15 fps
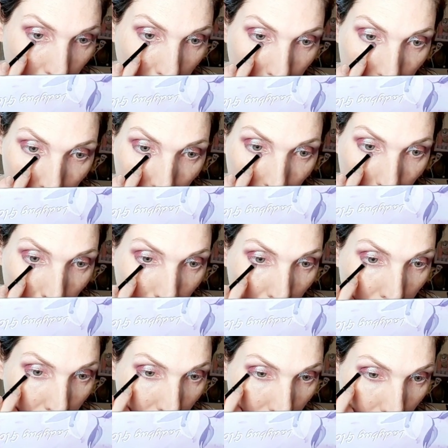like
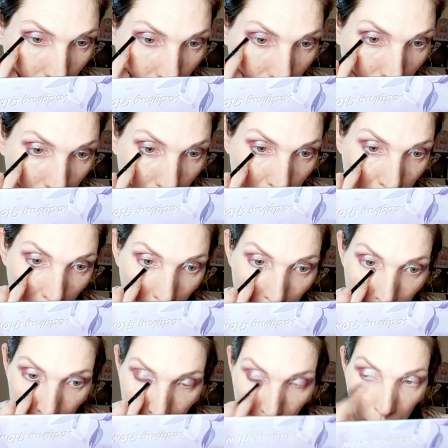communicate well with the
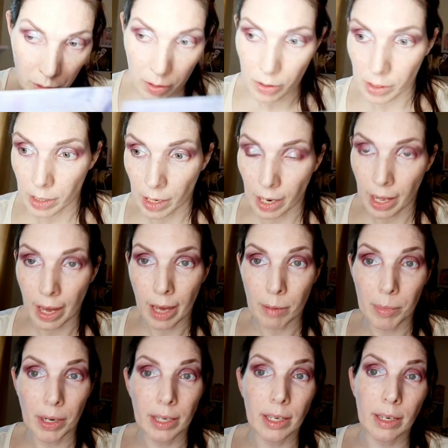computer that I
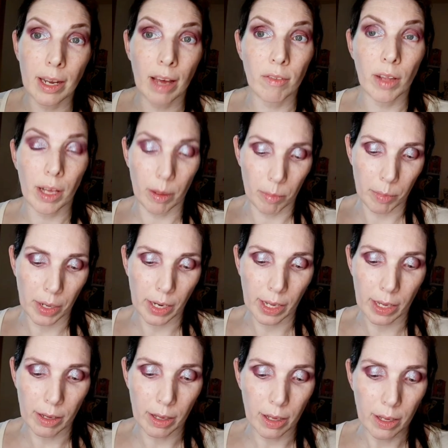had, but I didn't have like a
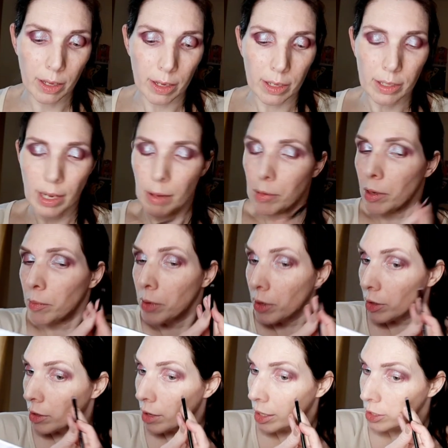media type
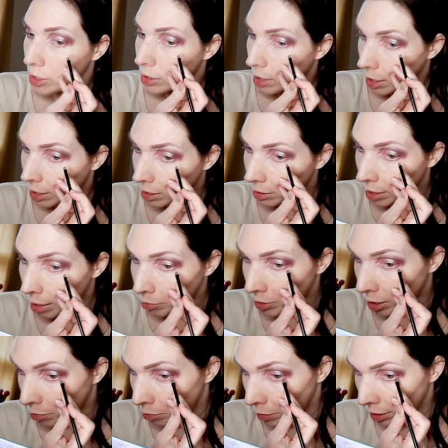computer. I just had
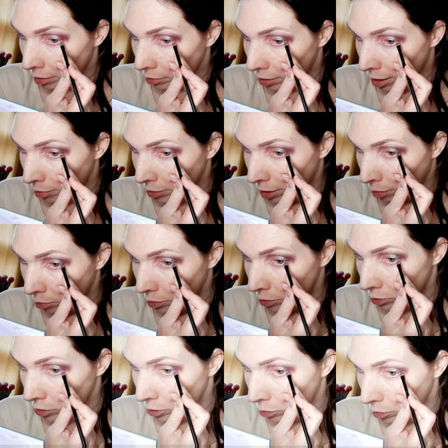laptop. My laptop
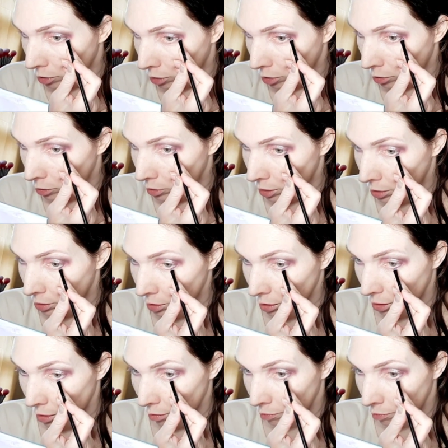was just one of those that's